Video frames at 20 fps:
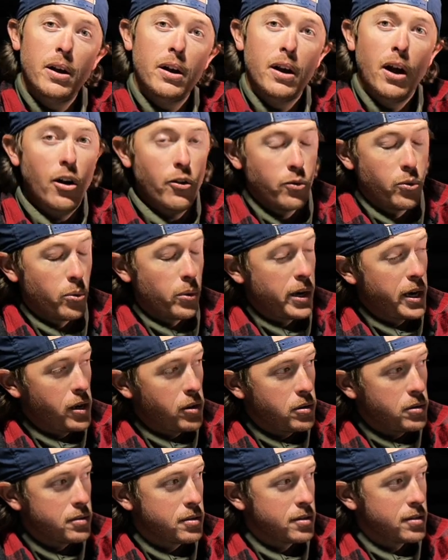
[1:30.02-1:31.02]
of
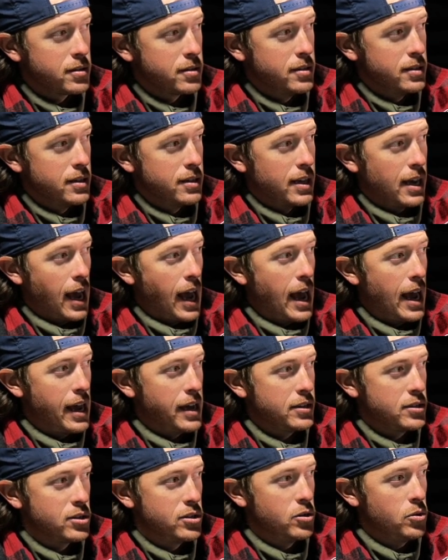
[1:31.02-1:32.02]
reels, mm.
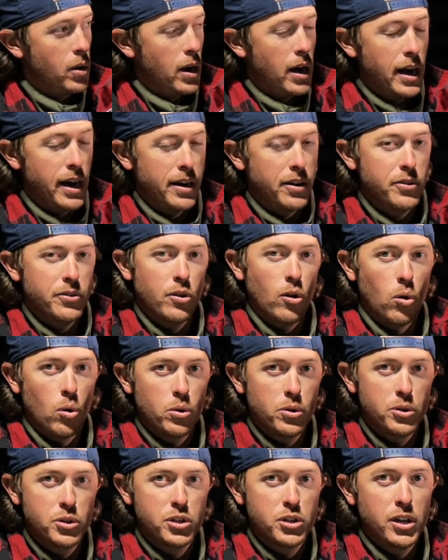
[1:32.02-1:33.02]
as do I on
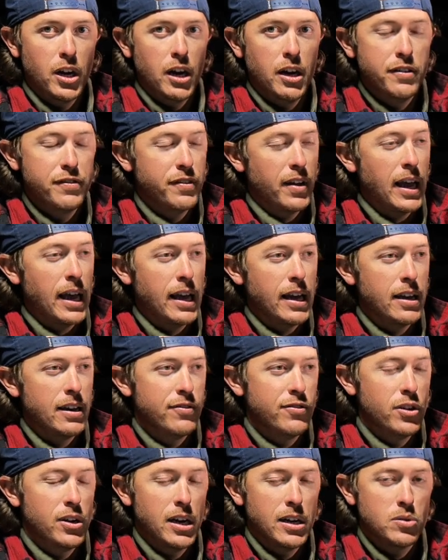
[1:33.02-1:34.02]
older stuff. And
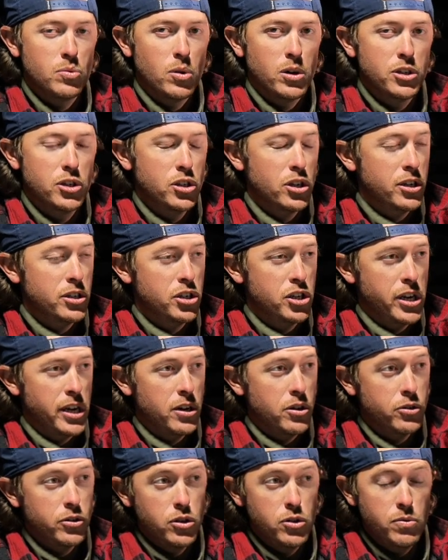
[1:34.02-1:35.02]
if you guys watch Jon's
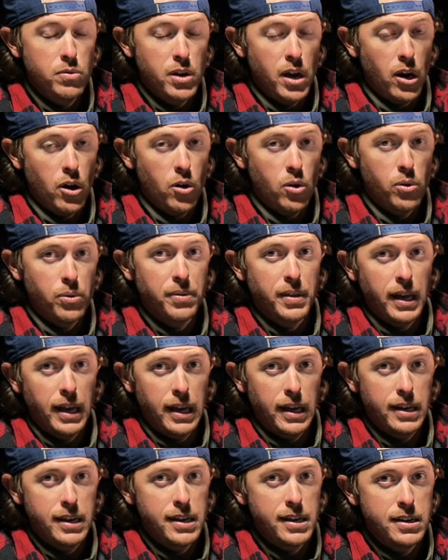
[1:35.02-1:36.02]
channel, you know
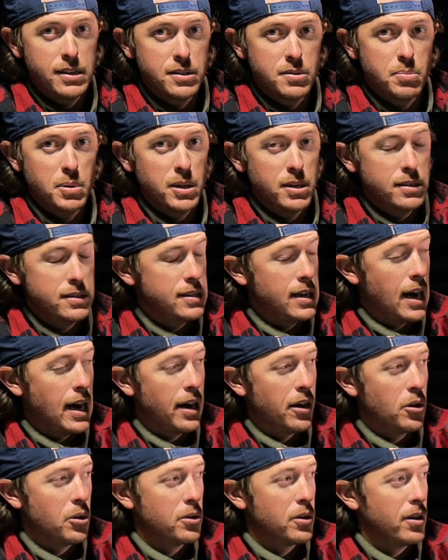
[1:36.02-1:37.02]
that he's been
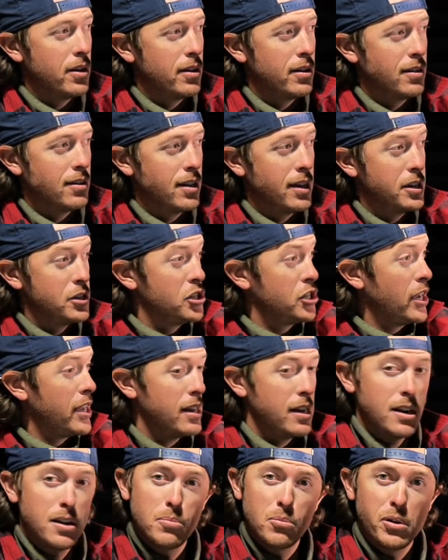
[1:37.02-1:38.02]
dialed on a lot of
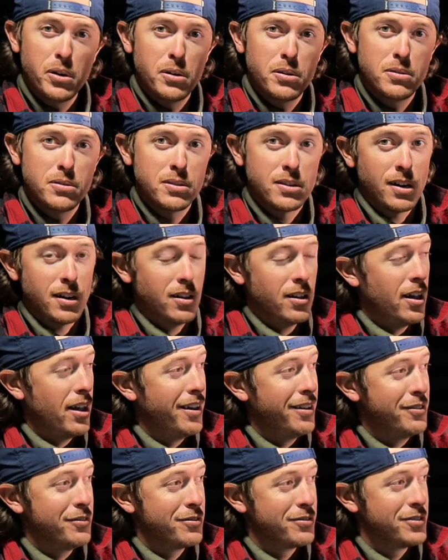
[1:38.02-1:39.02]
JDM reels and a lot
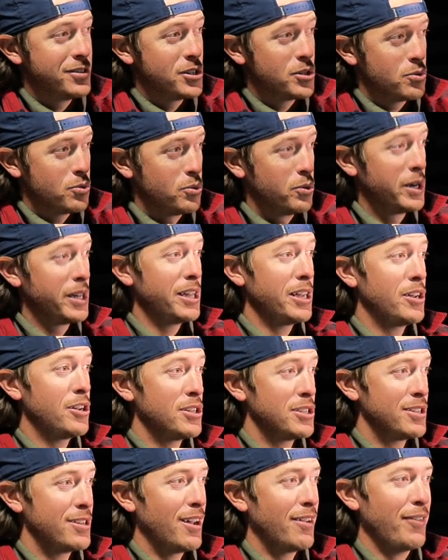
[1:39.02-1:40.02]
of yeah. just really good
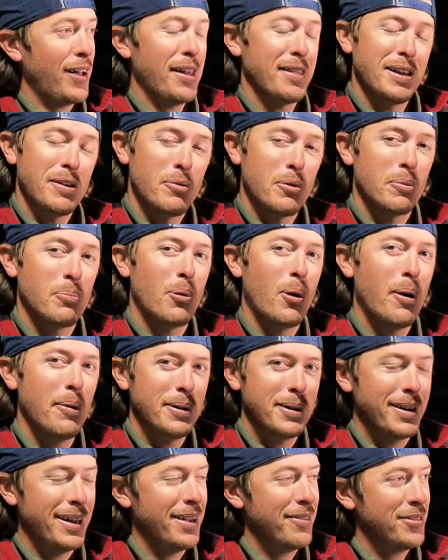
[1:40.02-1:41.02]
stuff. I think we're probably
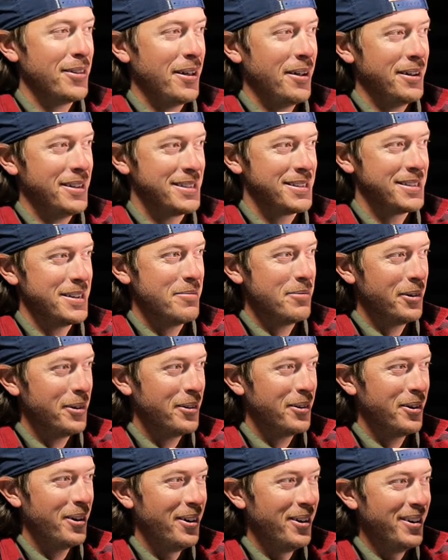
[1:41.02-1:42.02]
going to have a lot of
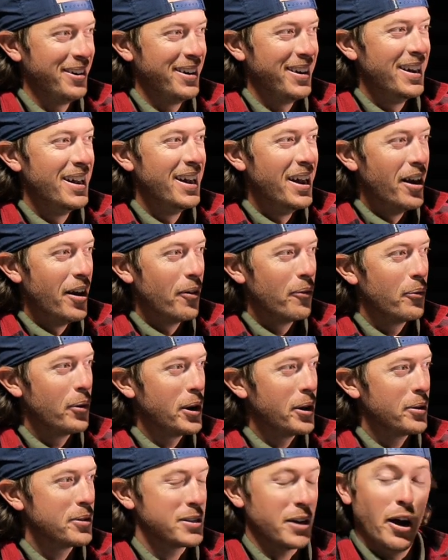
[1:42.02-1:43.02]
similar, similar. Yeah.
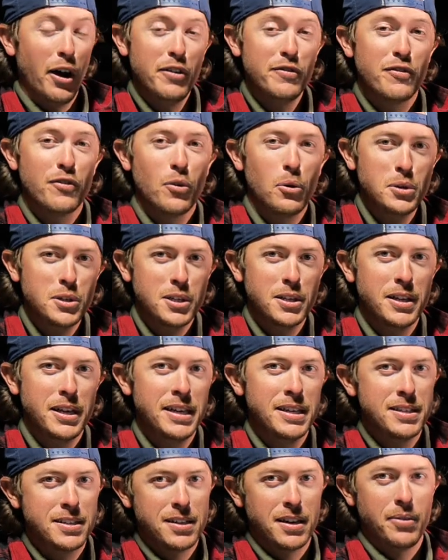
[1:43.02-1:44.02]
reels.
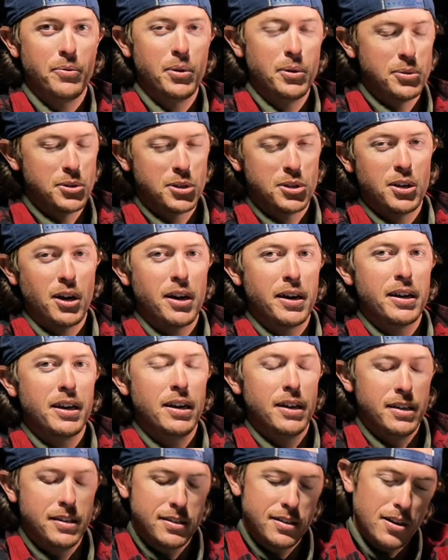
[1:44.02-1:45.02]
Unfortunately, we were just talking,
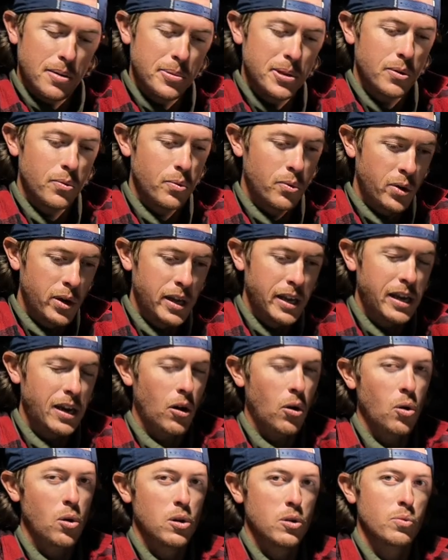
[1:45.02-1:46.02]
some of the really
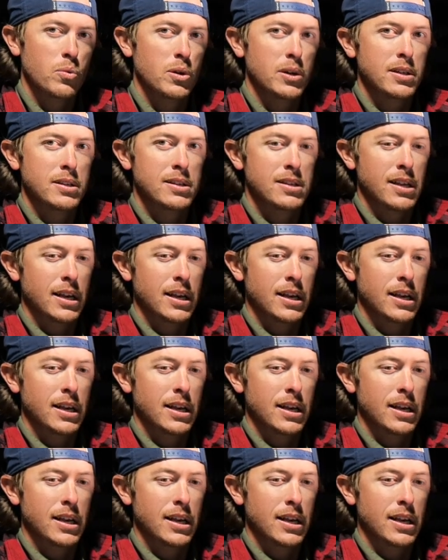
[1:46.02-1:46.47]
old ones